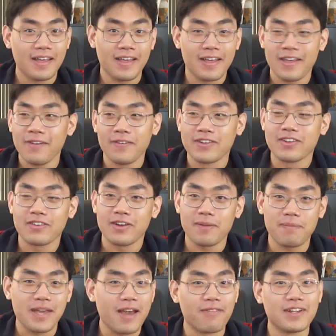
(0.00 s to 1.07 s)
It was
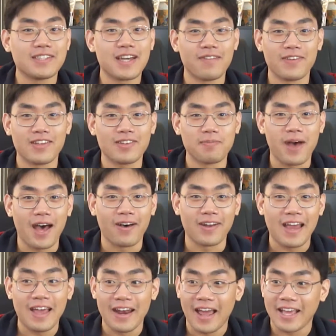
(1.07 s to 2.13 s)
creepy every time he smiled,
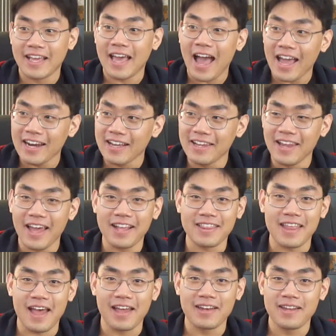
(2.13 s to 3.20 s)
and I kind of liked
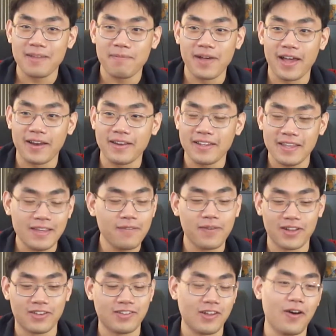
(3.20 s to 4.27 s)
that, but he
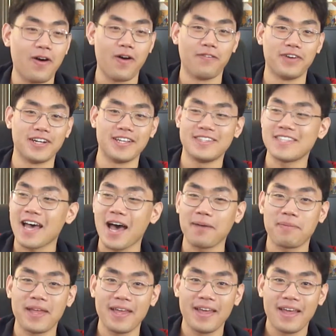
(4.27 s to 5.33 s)
was so over the
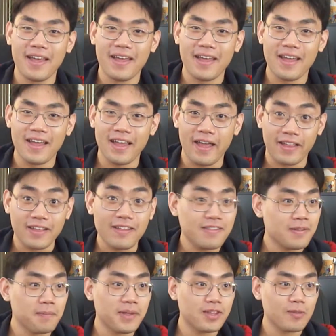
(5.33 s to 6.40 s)
top. He's
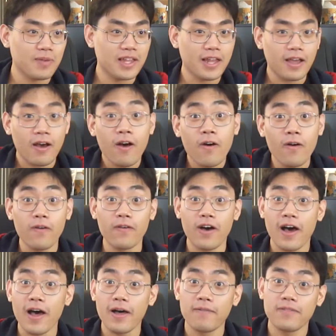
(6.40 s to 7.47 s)
supposed to be like,
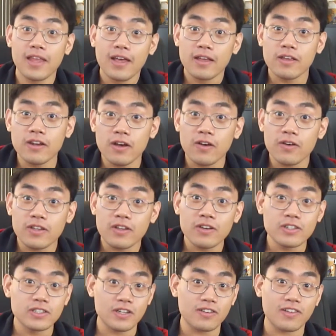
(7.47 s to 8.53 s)
oh,
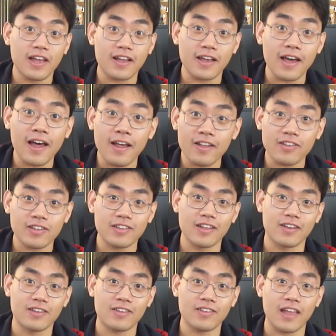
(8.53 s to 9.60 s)
you're just like us, the
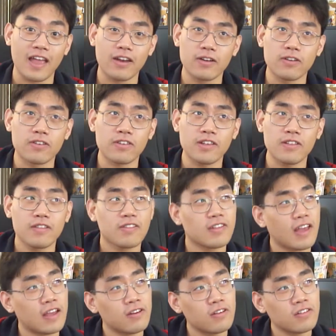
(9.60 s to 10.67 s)
Sandersons
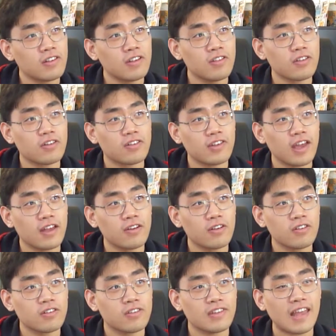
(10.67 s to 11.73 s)
or
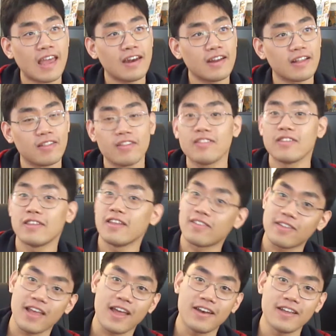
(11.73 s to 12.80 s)
Sandins? The
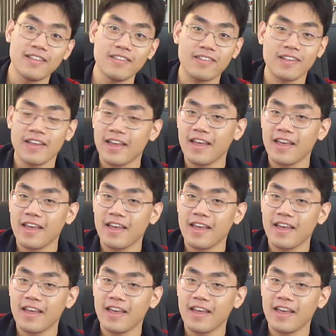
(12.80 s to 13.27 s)
Sandins.